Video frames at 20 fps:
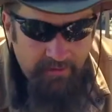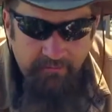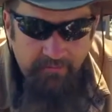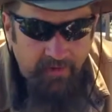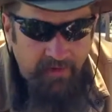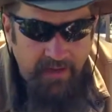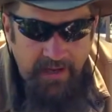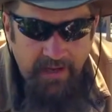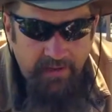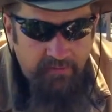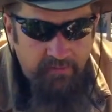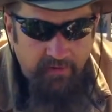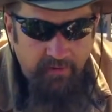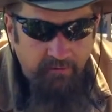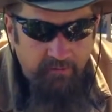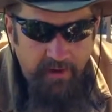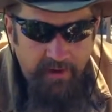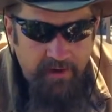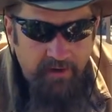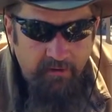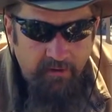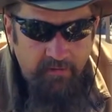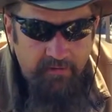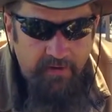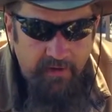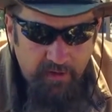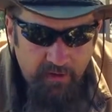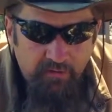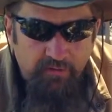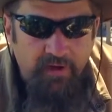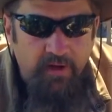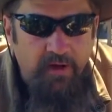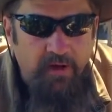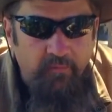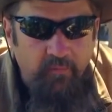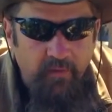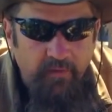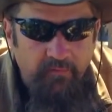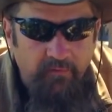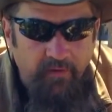of Alaska, right here on the
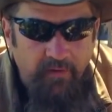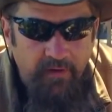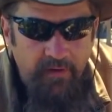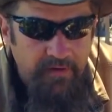Yukon River.